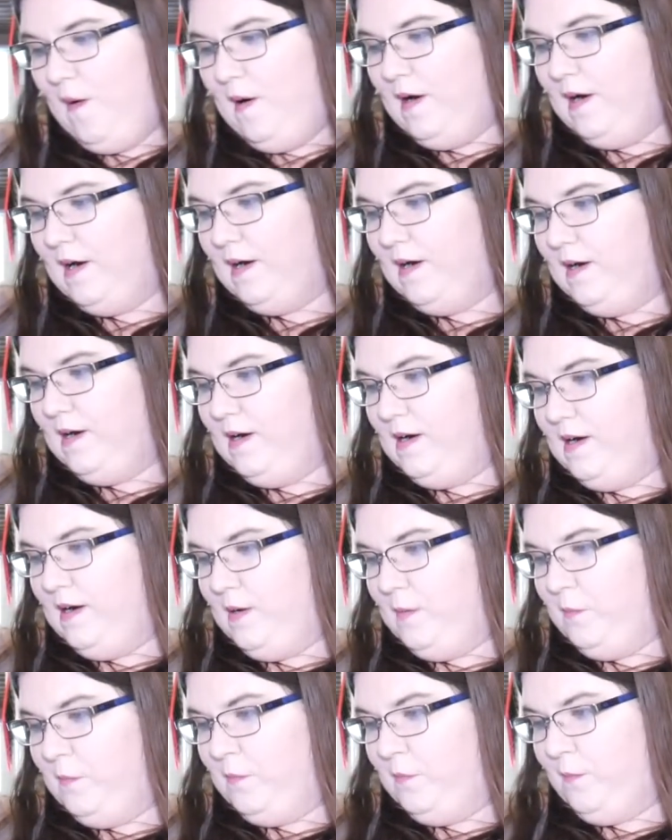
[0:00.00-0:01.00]

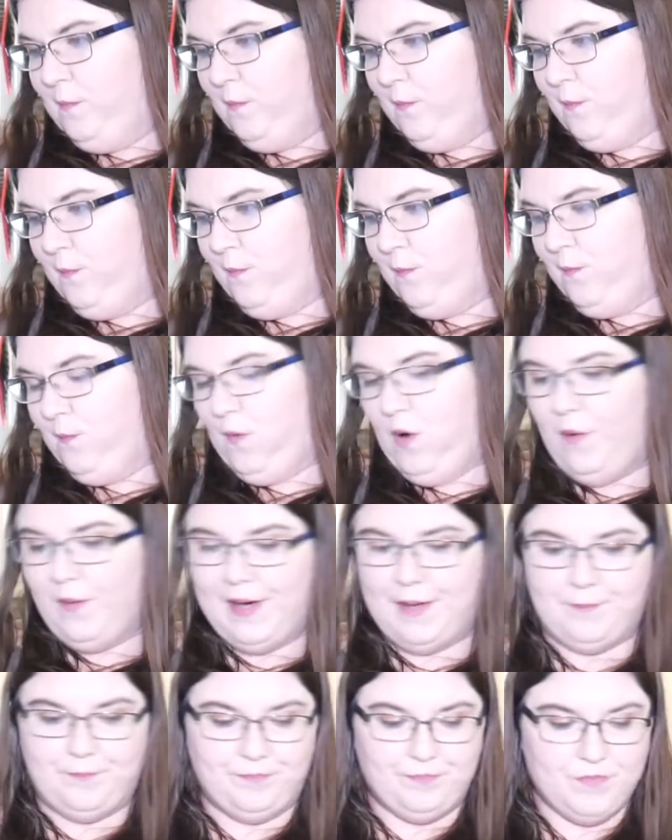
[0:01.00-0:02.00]
Um,
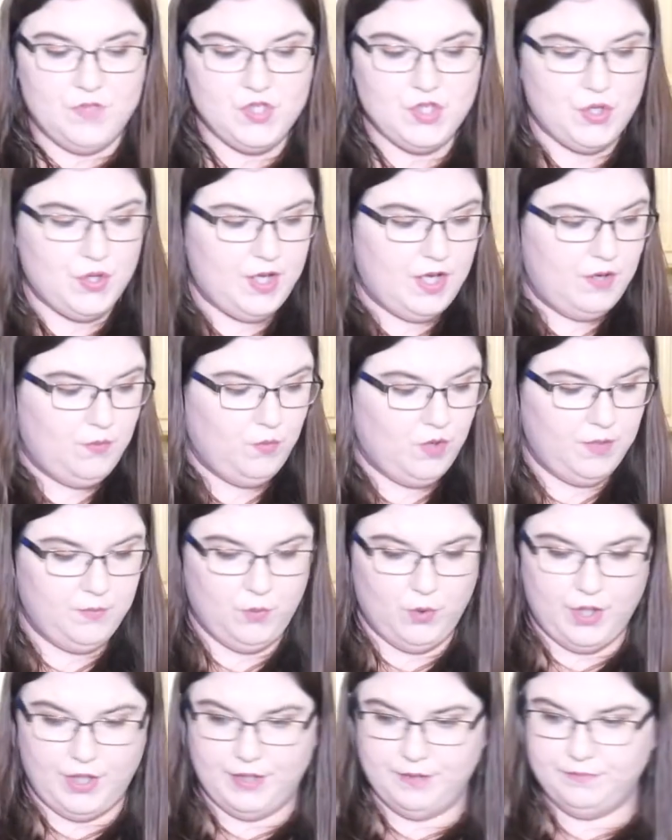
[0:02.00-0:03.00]
okay, so then one
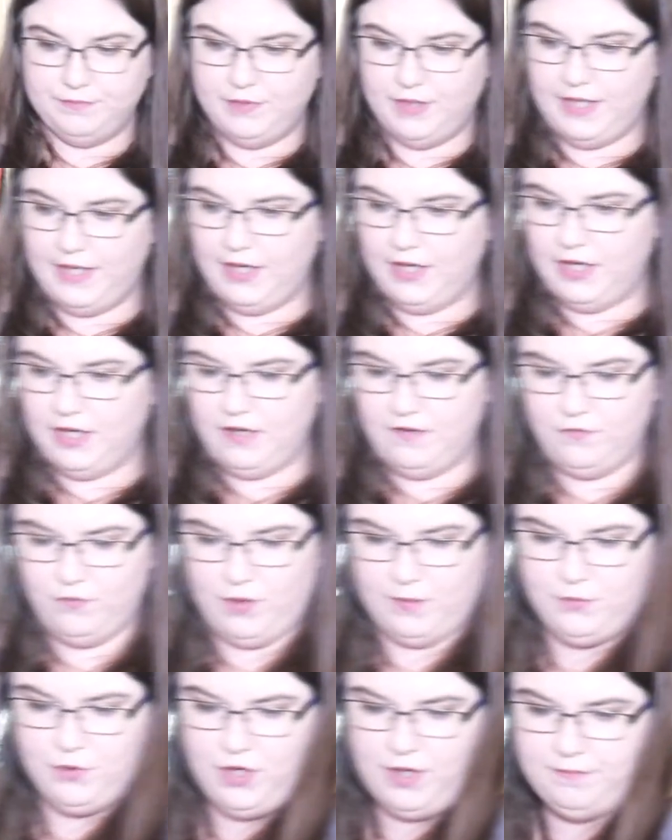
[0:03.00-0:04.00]
more layer of
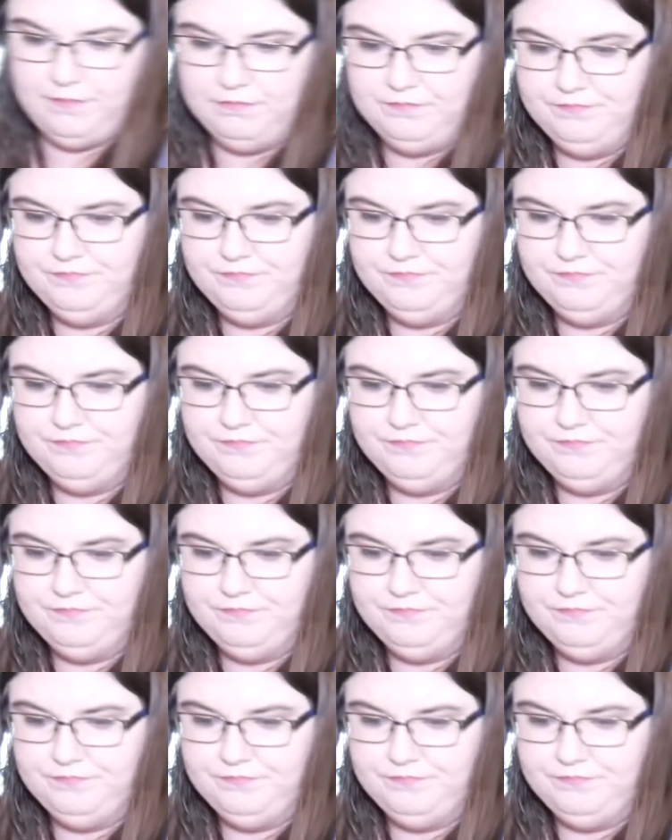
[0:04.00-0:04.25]
whipped cream,